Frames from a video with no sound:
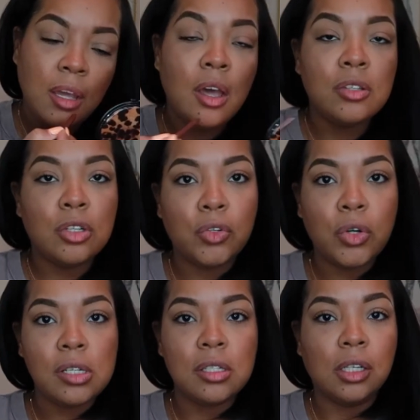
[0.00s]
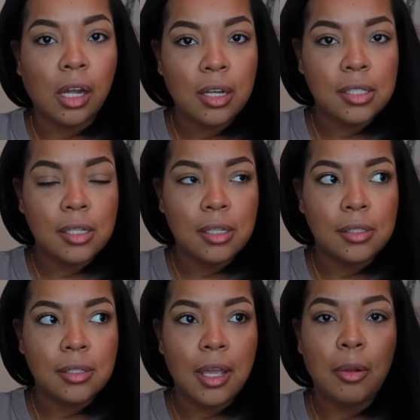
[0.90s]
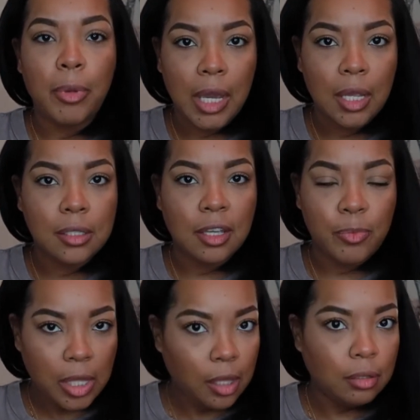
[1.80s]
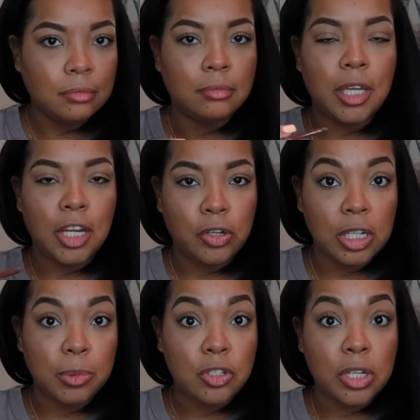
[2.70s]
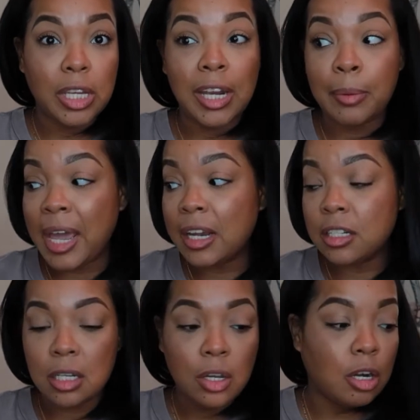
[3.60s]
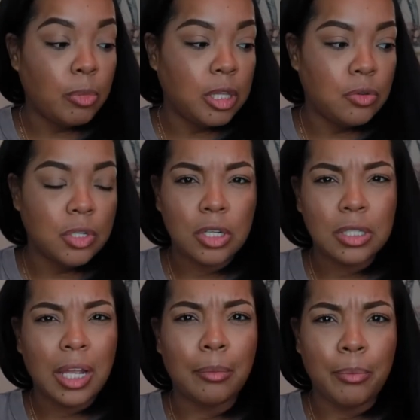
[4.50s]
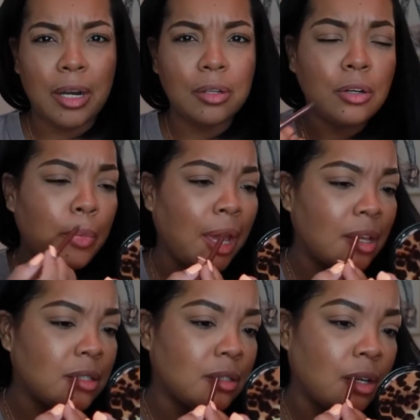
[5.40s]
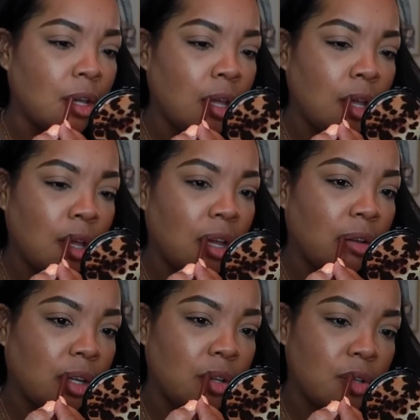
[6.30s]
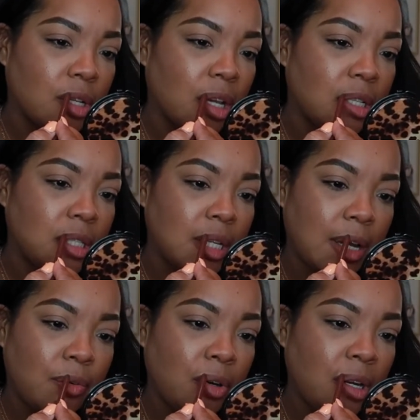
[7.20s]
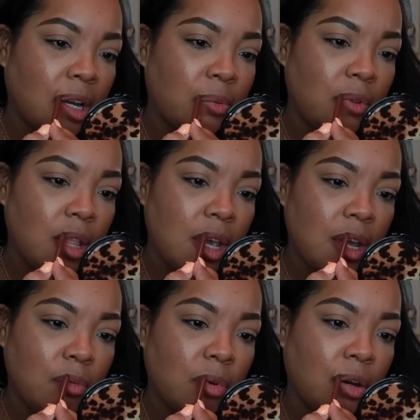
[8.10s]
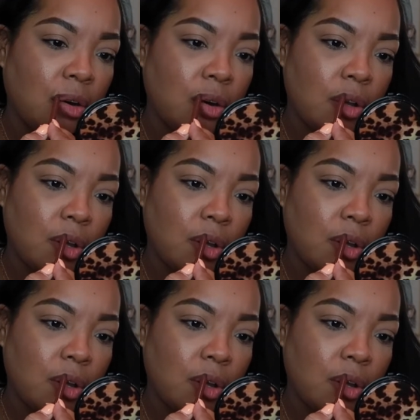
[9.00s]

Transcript: So of course, glosses and a mask can be incredibly tricky, and I'm actually going to be using just like a medical mask. I'm not using like a satin one. I've been thinking about